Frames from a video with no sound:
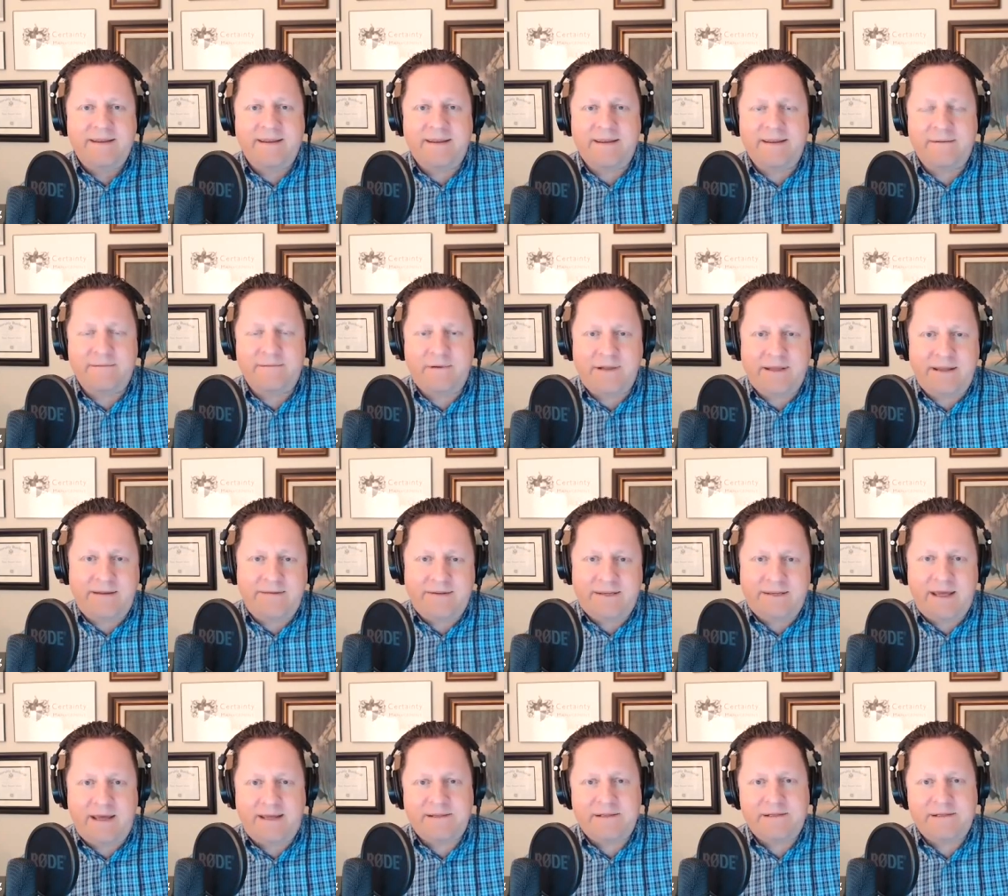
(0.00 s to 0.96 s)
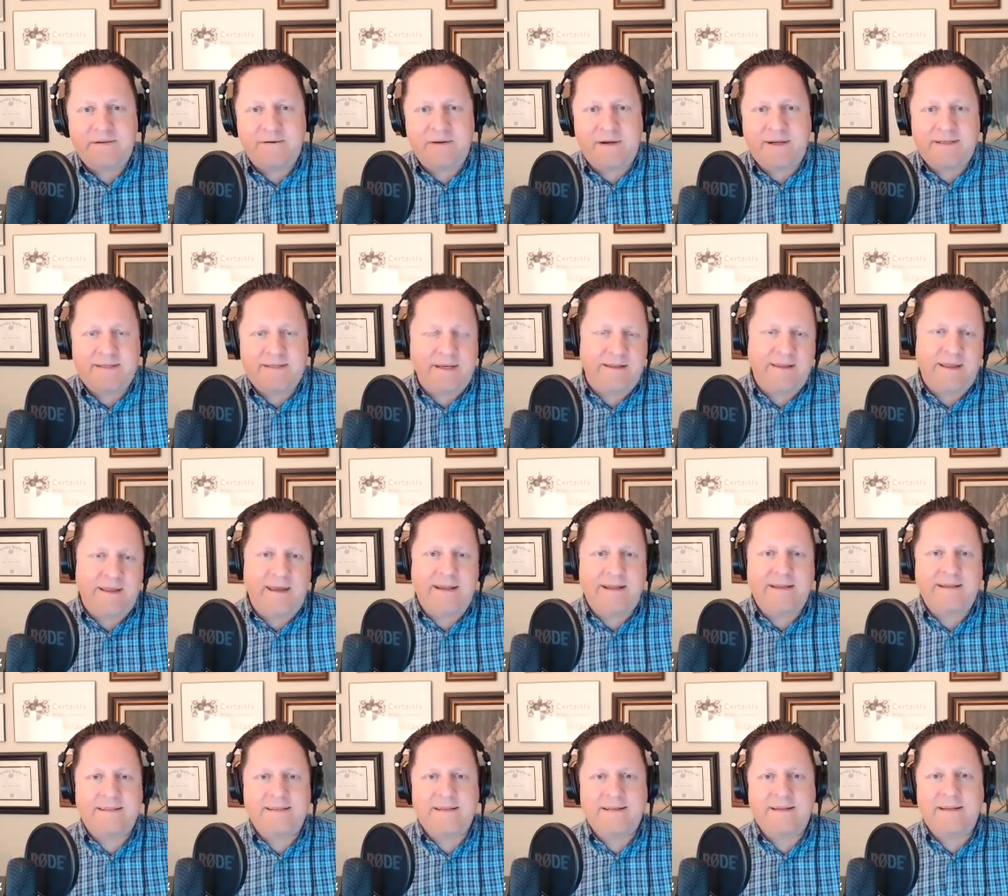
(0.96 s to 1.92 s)
relieves that stress in that
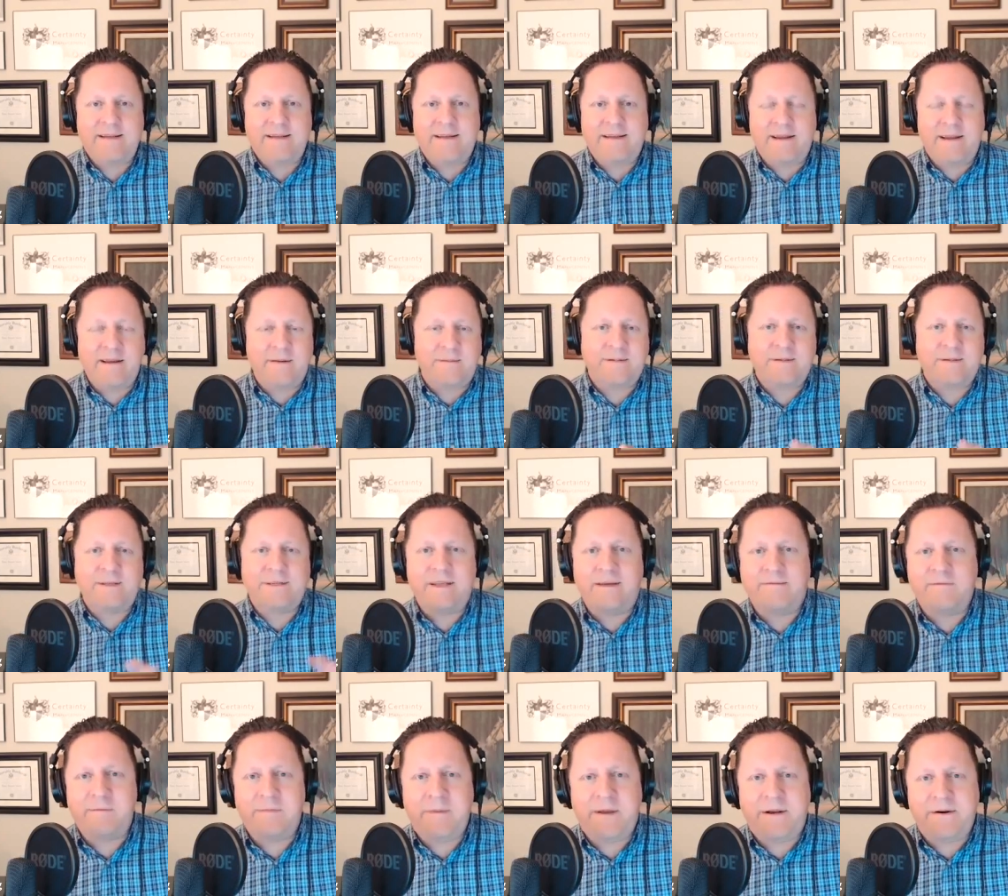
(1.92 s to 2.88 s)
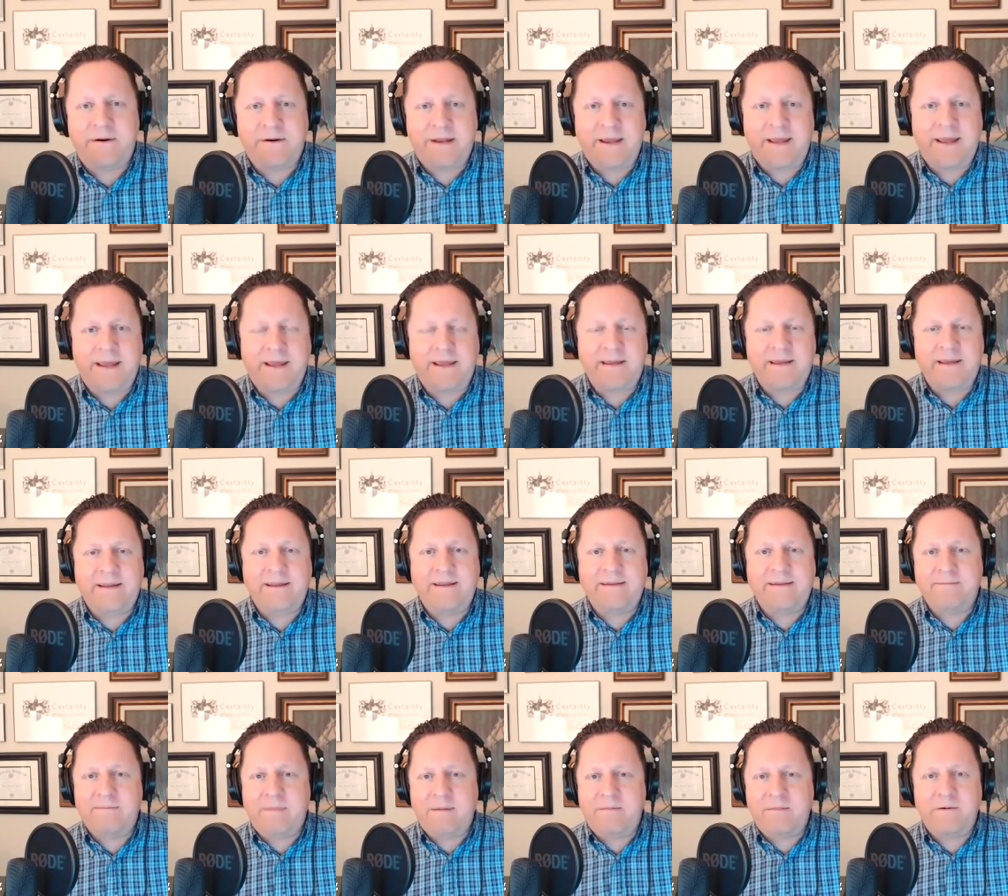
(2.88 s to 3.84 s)
instant and helps us have a better day.
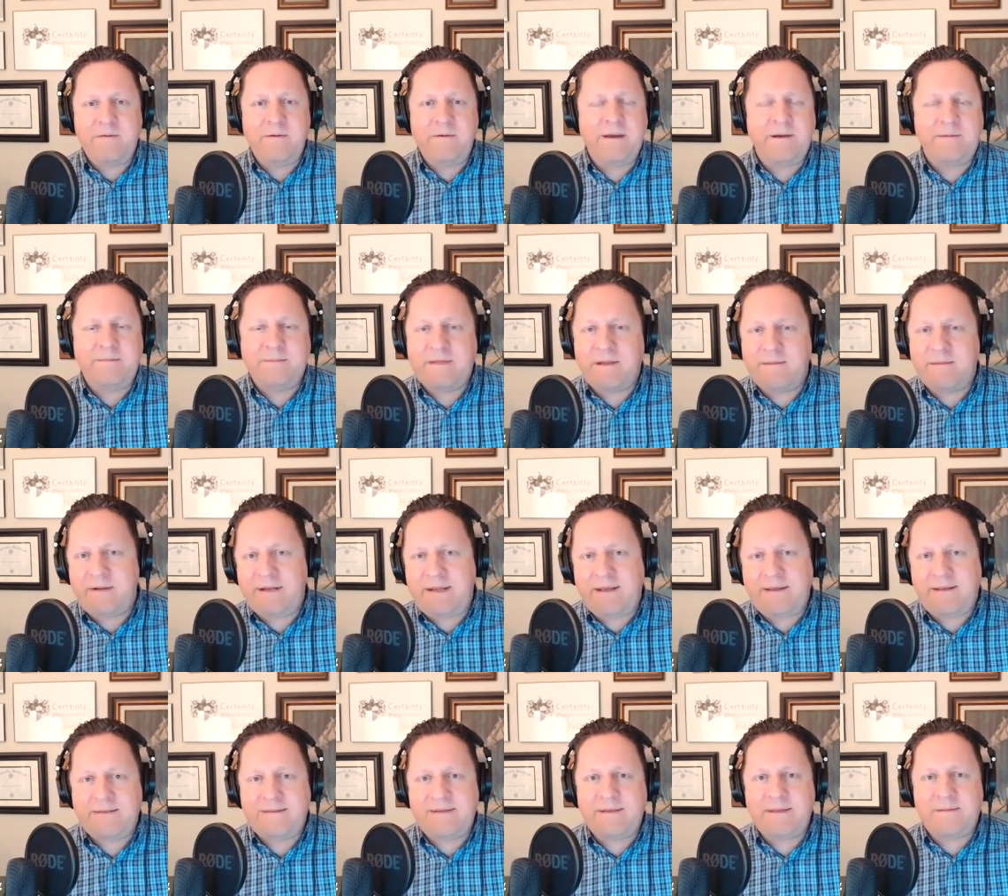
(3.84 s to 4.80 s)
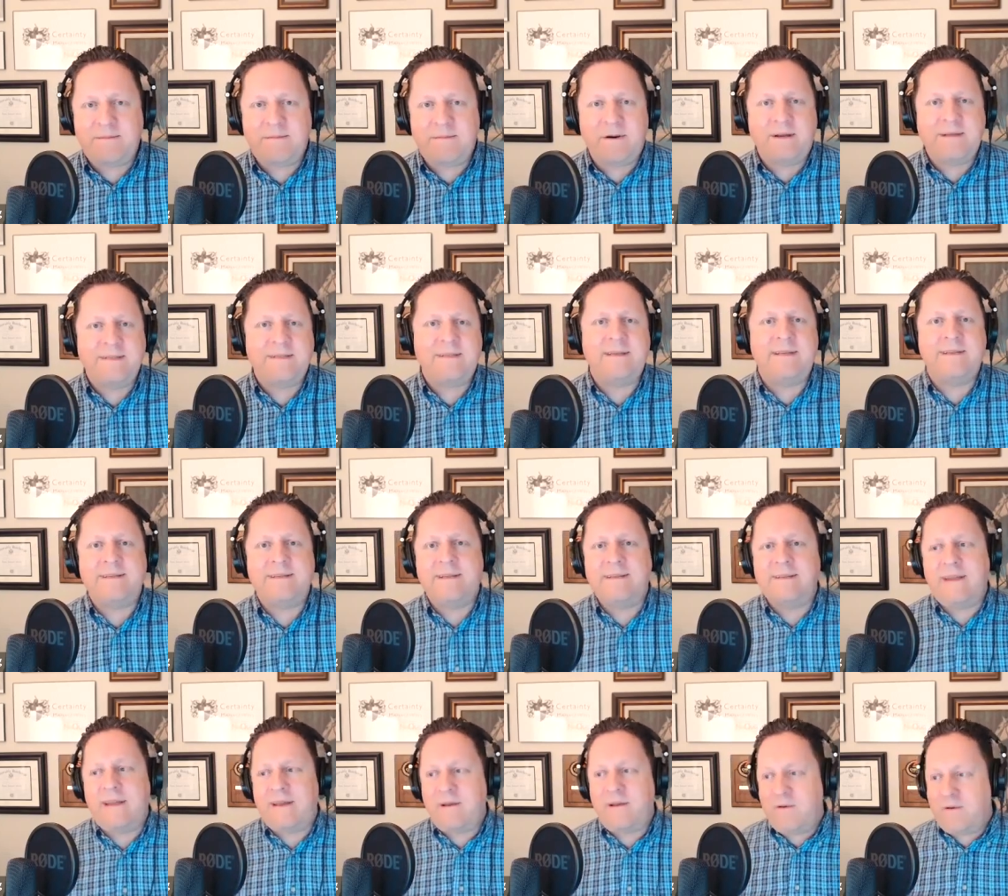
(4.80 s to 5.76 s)
And maybe we help somebody else in the process,
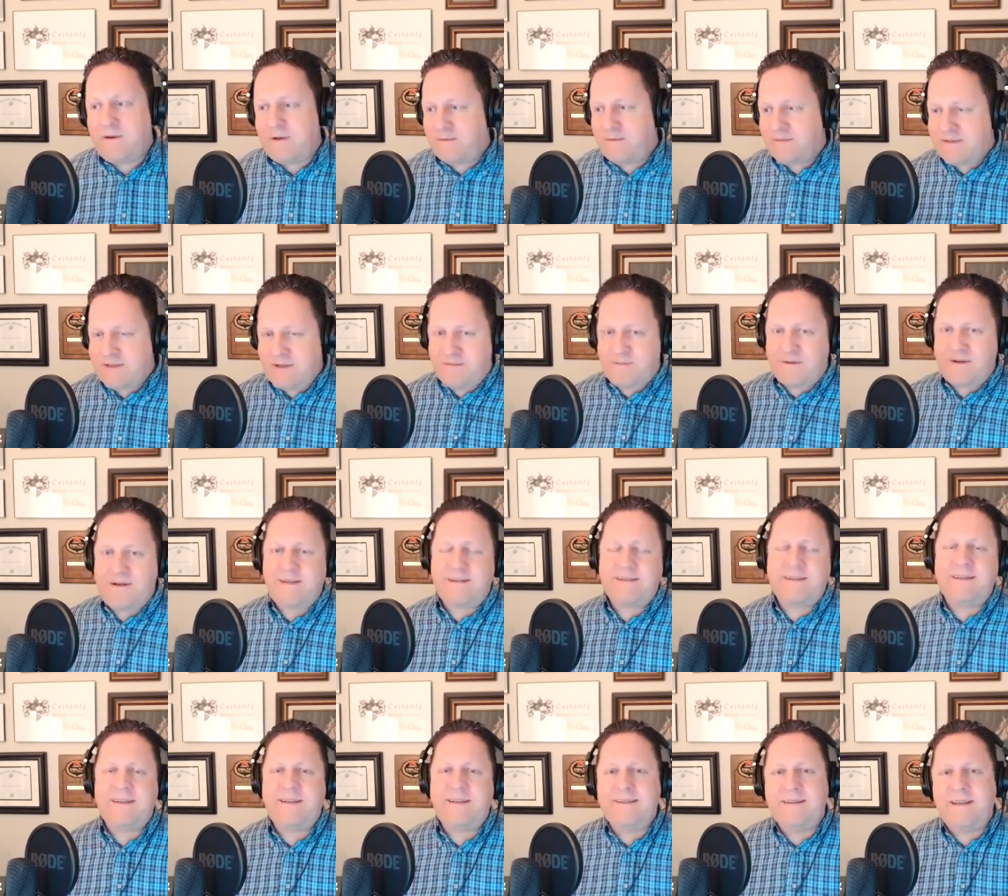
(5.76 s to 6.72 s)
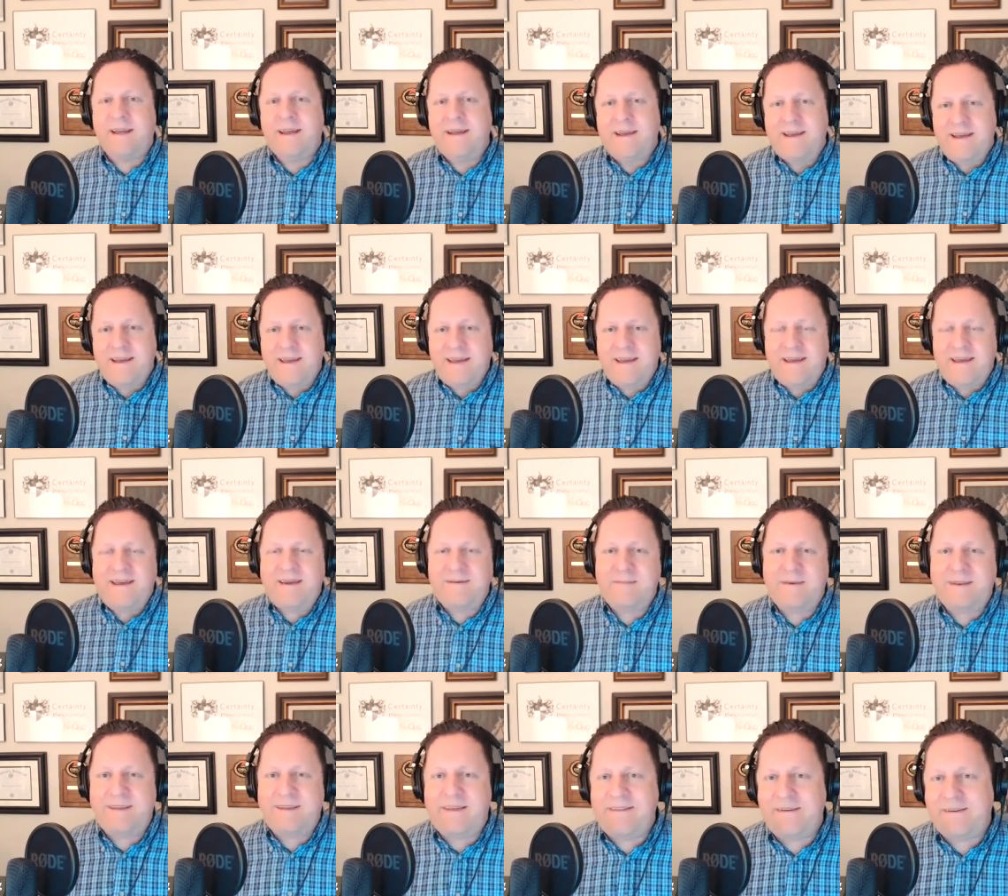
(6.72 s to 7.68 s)
and they go help someone else.
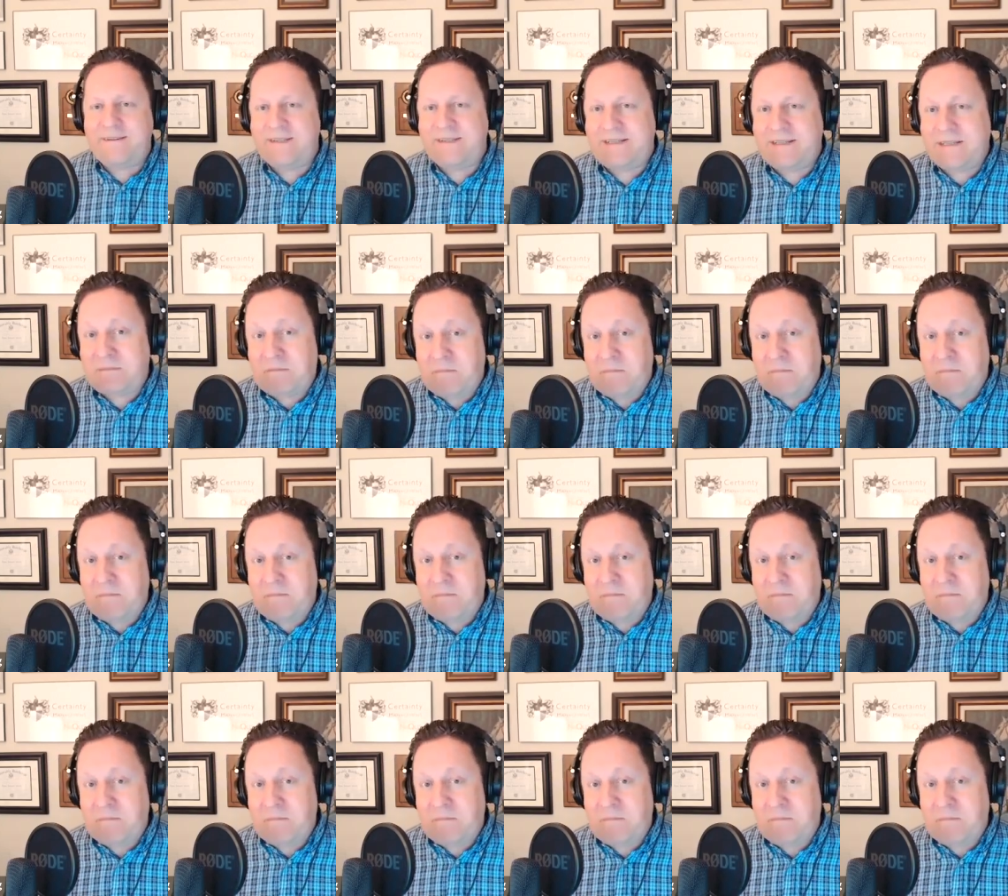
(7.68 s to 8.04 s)
But then there's these